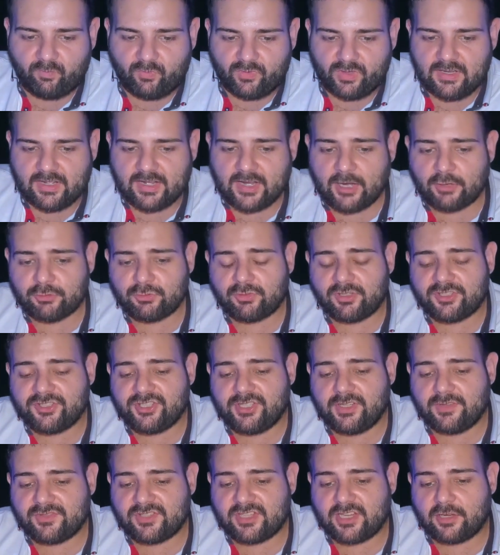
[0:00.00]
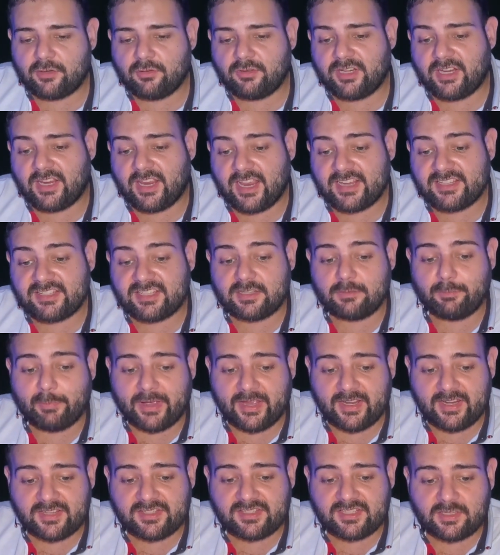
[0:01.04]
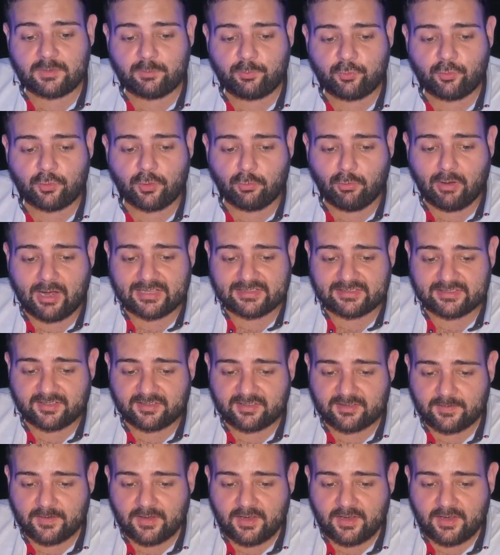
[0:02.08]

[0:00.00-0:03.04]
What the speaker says: How to achieve cyanuric acid balance in pool water?